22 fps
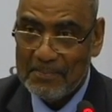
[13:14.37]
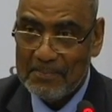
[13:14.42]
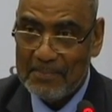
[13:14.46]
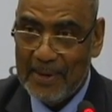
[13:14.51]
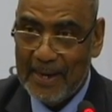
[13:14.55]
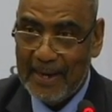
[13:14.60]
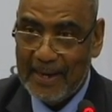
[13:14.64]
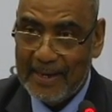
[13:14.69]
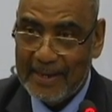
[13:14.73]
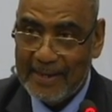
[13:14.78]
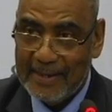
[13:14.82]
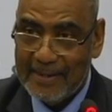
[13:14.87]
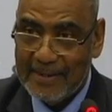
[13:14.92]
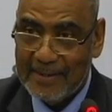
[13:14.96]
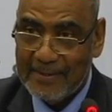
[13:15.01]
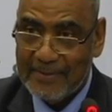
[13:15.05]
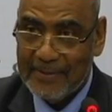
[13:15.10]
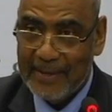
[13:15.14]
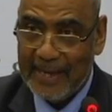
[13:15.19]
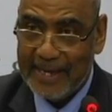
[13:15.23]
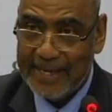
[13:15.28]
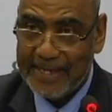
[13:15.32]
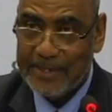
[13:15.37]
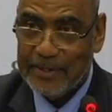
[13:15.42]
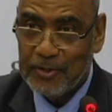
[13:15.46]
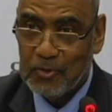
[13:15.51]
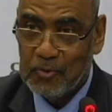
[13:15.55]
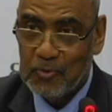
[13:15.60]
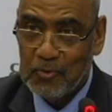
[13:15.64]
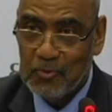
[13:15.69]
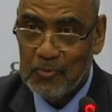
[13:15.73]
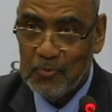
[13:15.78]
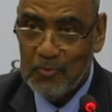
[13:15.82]
by the
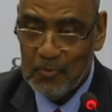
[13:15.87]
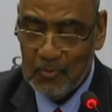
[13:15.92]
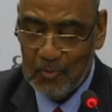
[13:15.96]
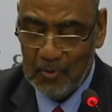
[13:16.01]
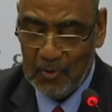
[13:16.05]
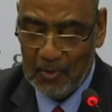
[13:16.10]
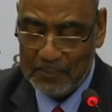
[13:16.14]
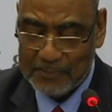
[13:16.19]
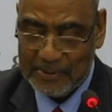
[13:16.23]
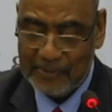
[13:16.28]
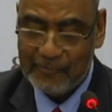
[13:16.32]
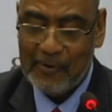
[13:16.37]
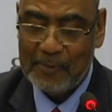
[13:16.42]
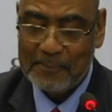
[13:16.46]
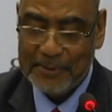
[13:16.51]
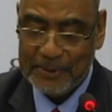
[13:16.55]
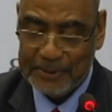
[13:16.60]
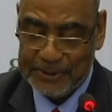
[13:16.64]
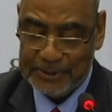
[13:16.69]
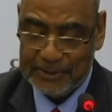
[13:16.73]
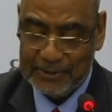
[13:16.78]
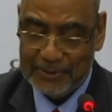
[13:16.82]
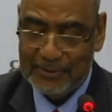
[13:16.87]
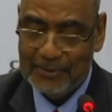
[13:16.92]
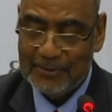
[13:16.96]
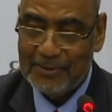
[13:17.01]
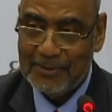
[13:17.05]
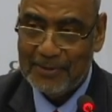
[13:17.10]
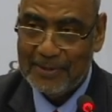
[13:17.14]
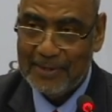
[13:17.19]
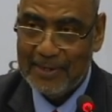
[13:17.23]
EU Observer Mission